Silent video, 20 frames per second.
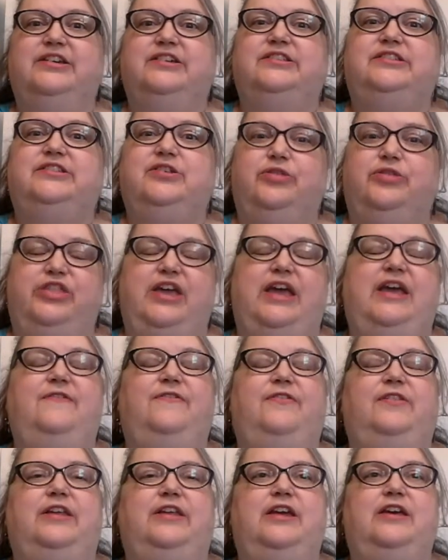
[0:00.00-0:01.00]
So
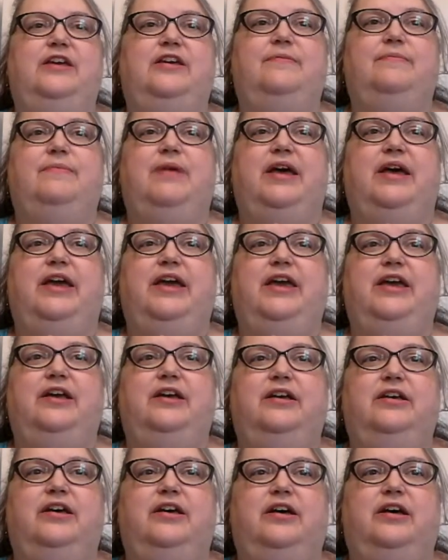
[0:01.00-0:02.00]
thankfully, my
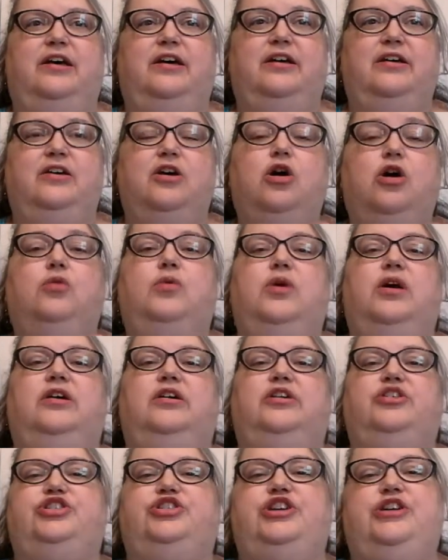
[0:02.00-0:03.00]

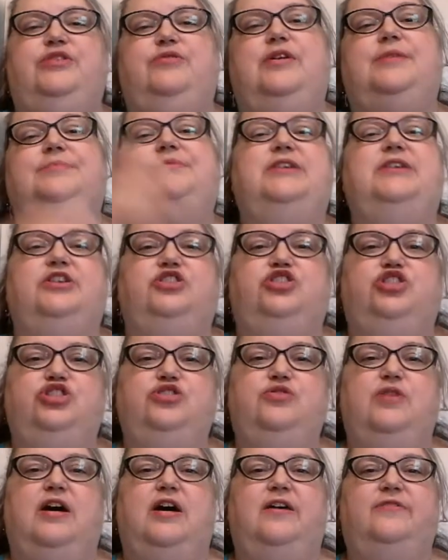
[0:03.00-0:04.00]
coworker, she rips his
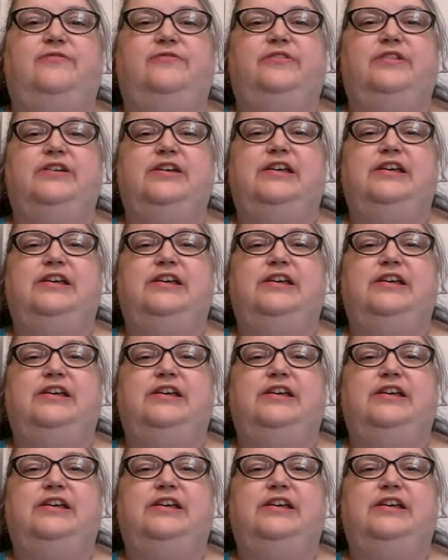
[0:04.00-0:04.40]
shoe off,